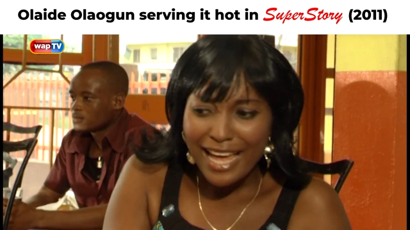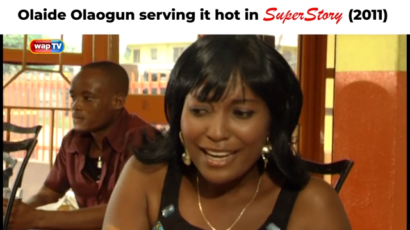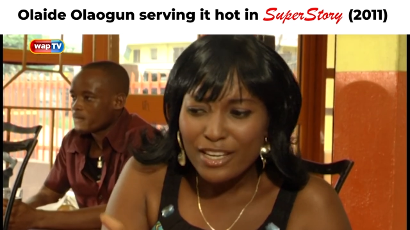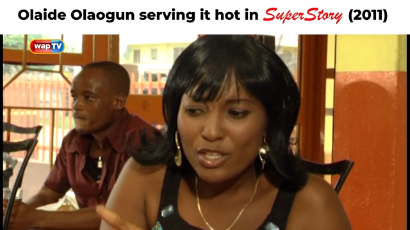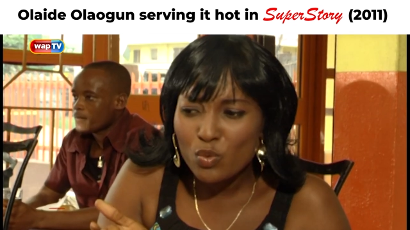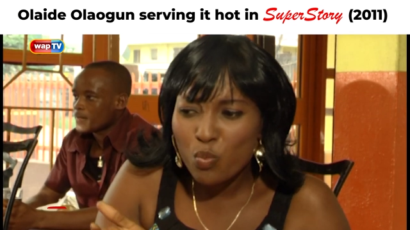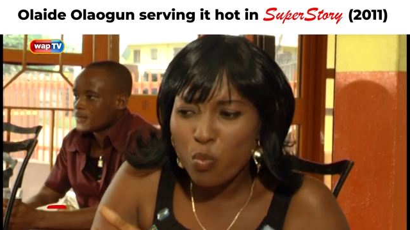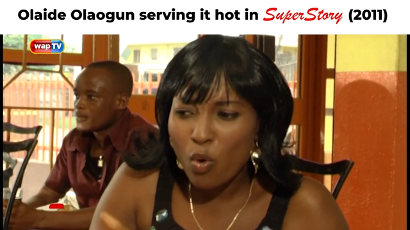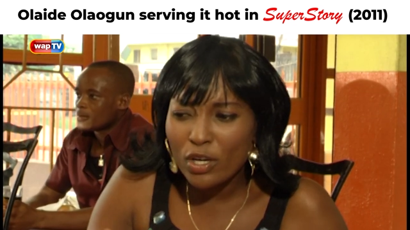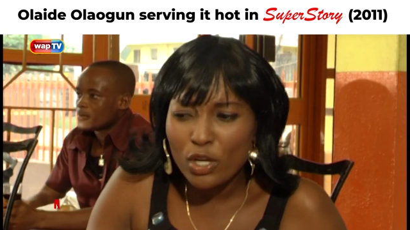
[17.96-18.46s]
Speaker 1: That
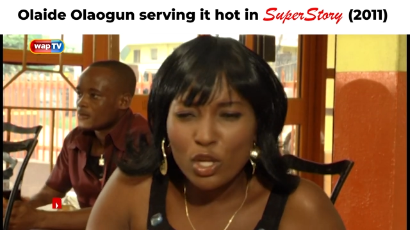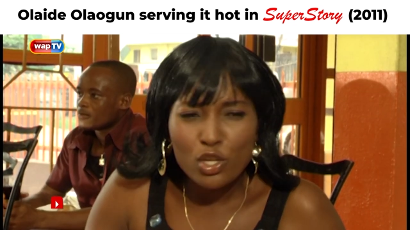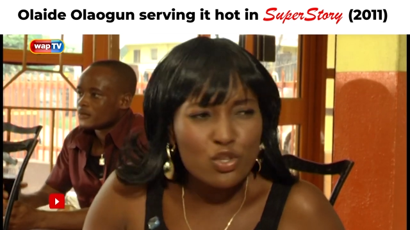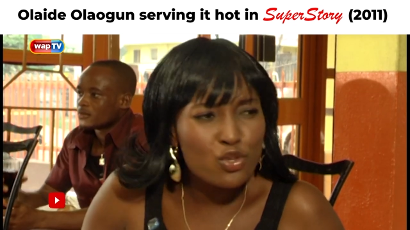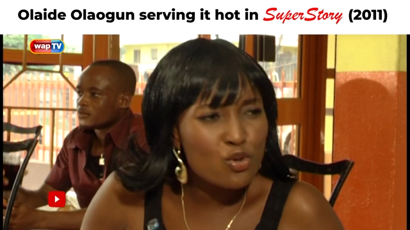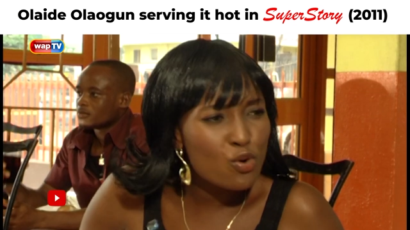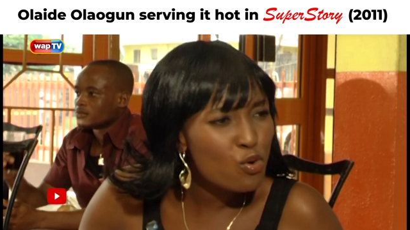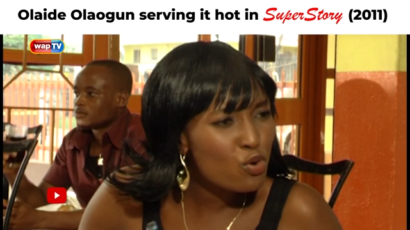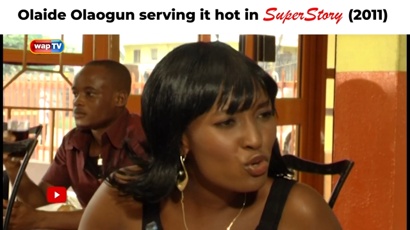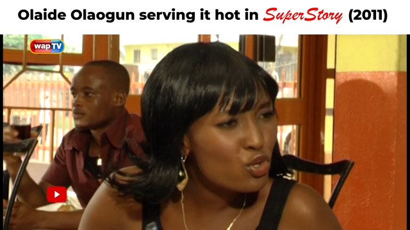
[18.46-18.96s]
is what
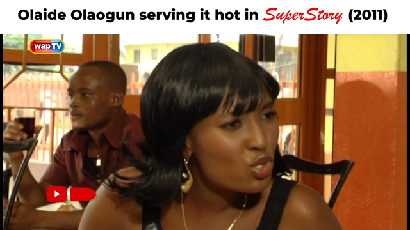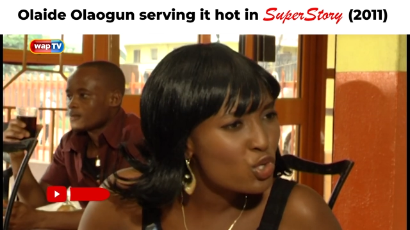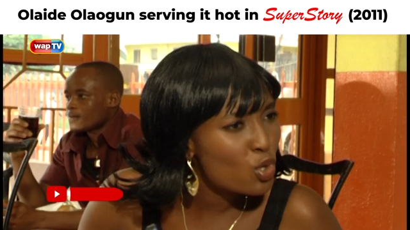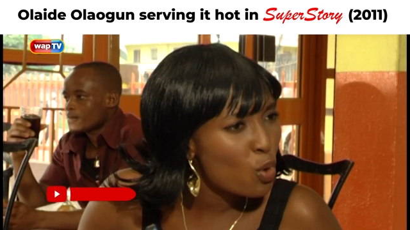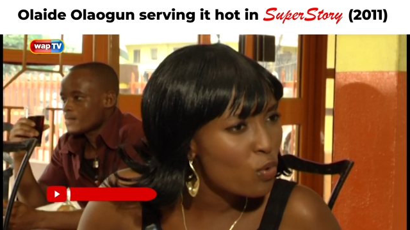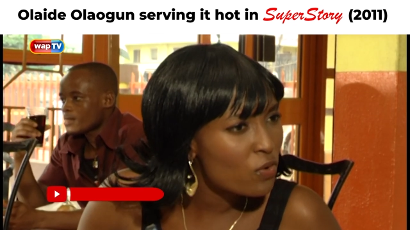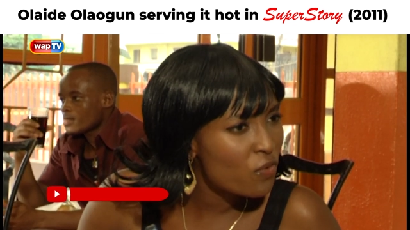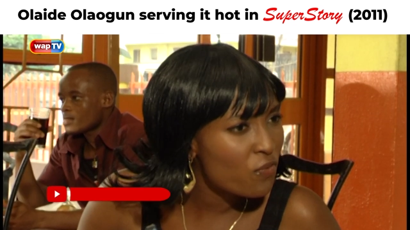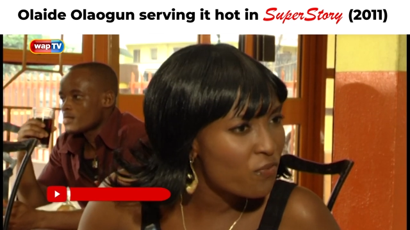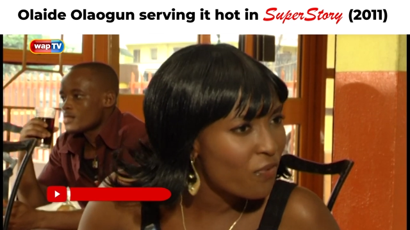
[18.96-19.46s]
you
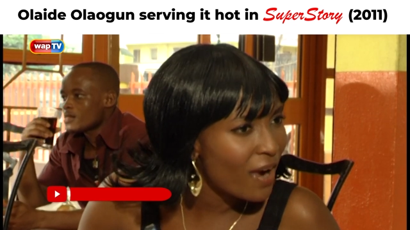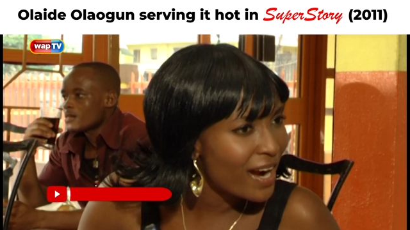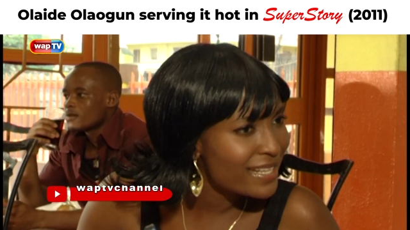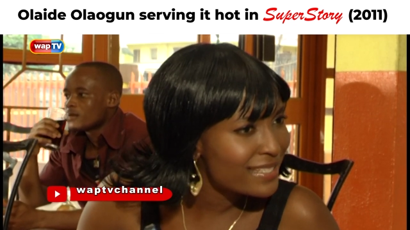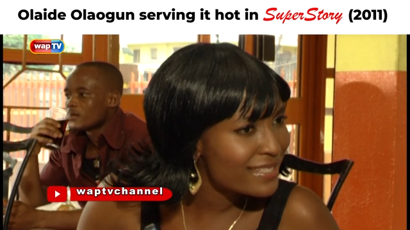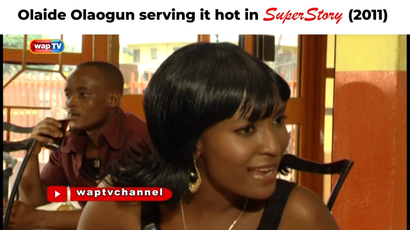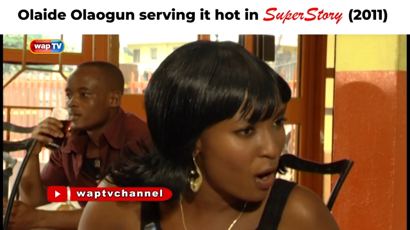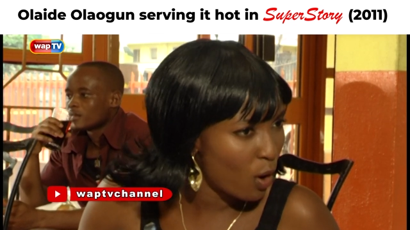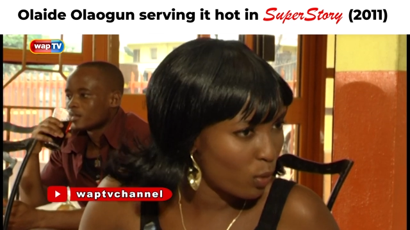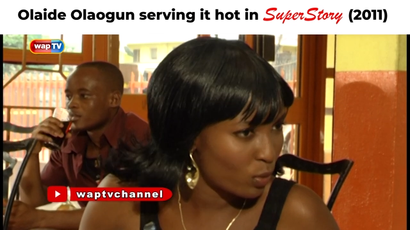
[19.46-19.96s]
should
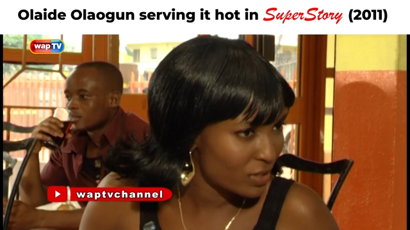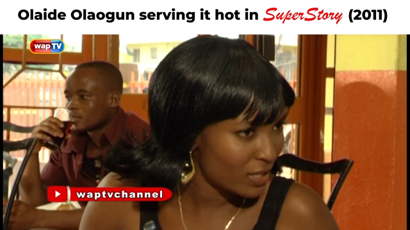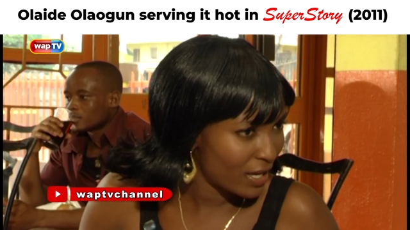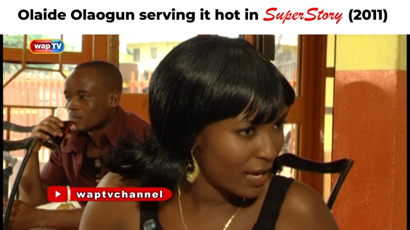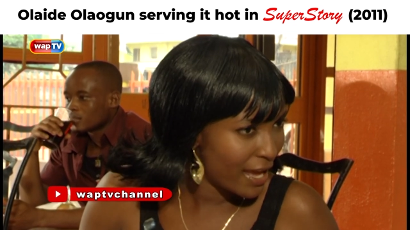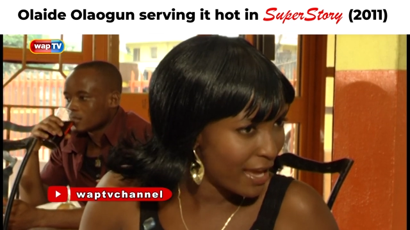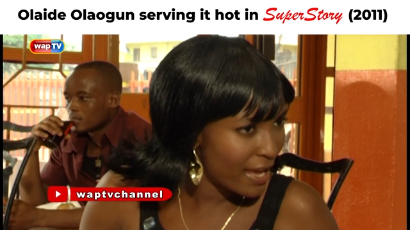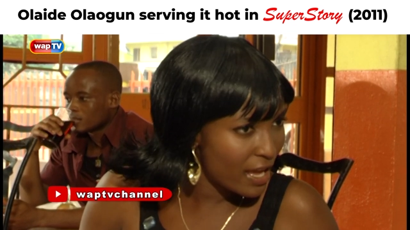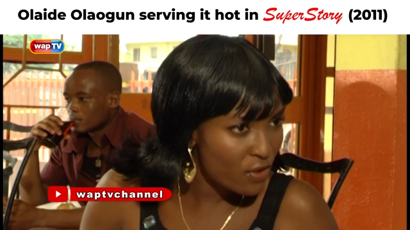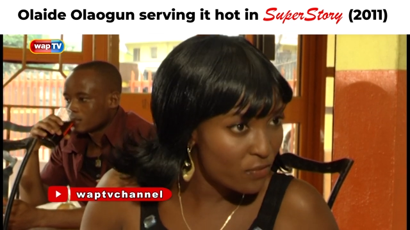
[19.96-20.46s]
find out
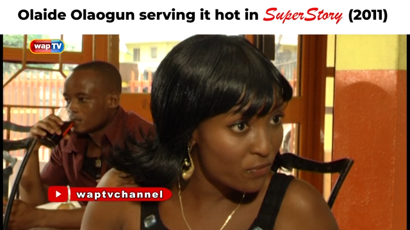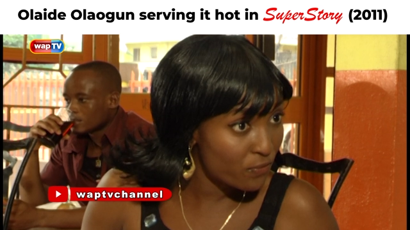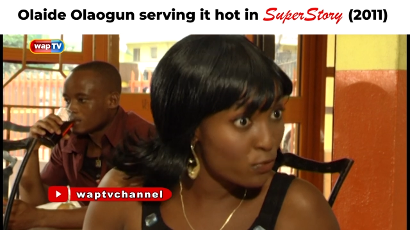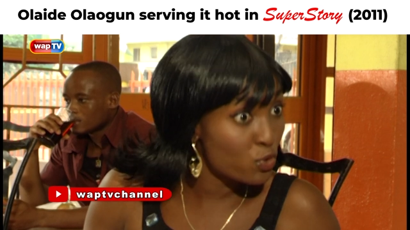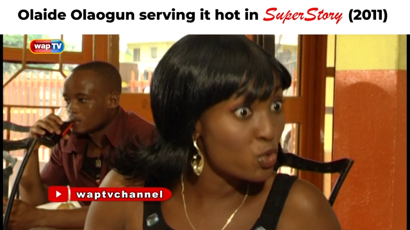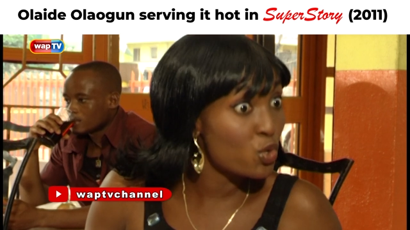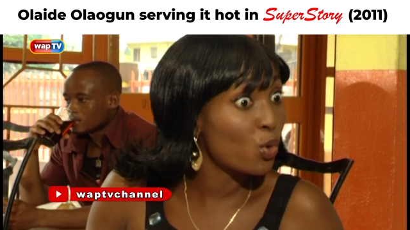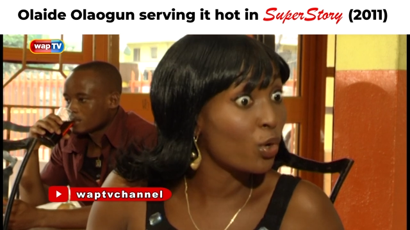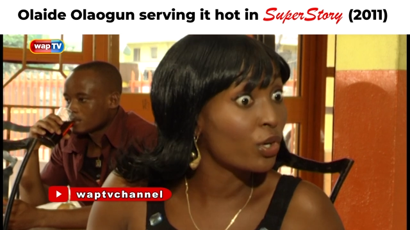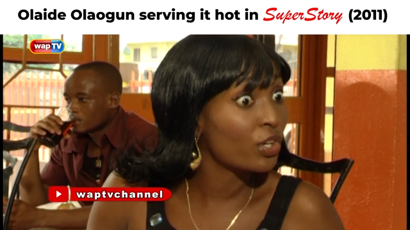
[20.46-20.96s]
if
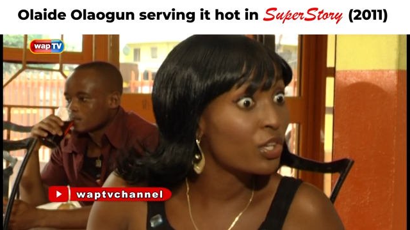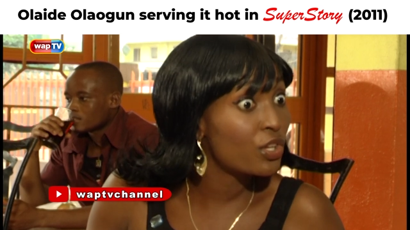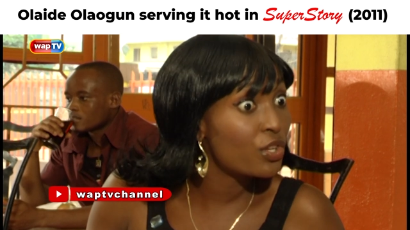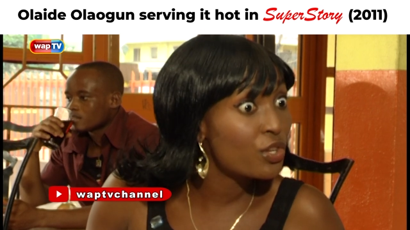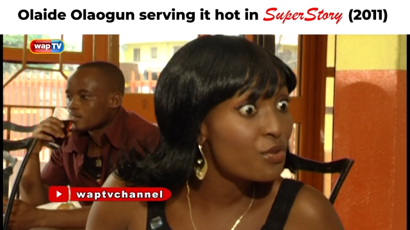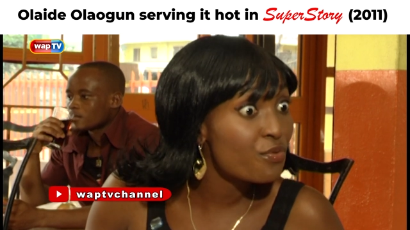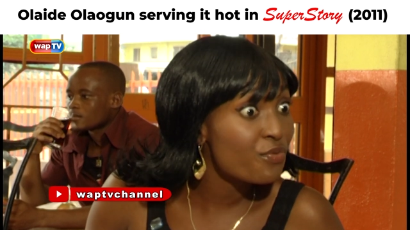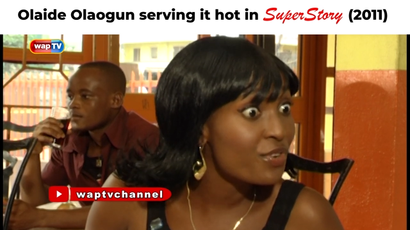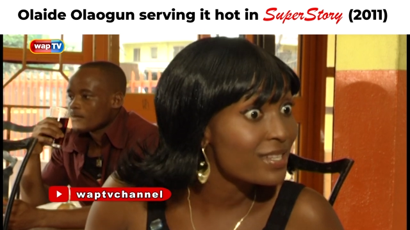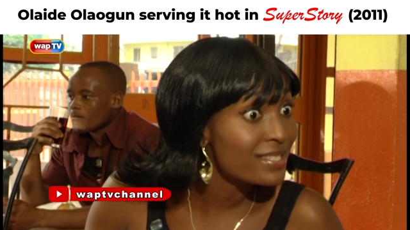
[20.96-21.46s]
you're
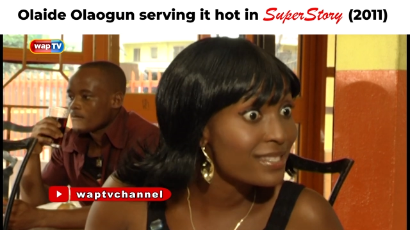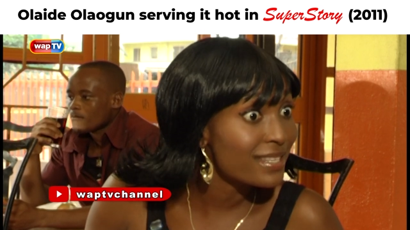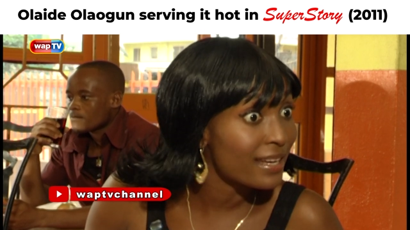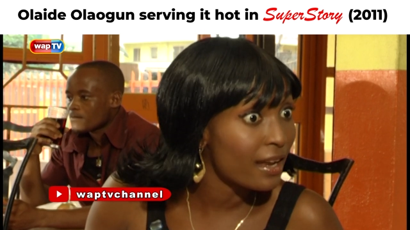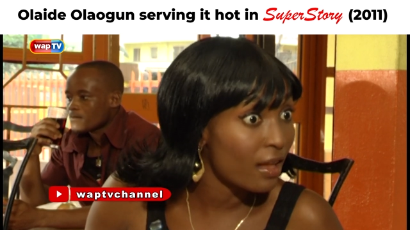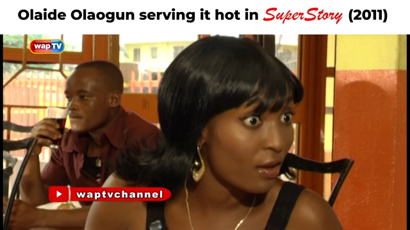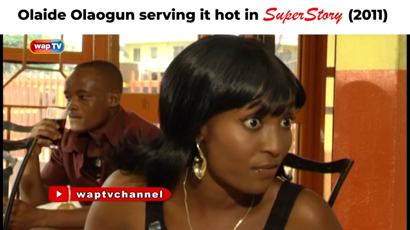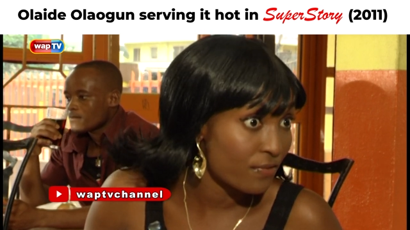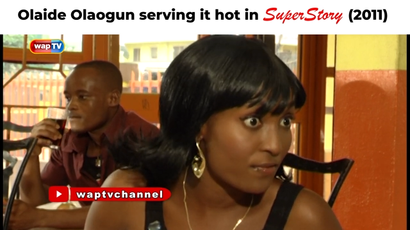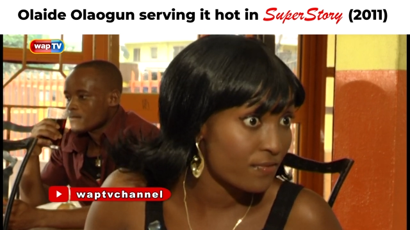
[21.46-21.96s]
curious enough.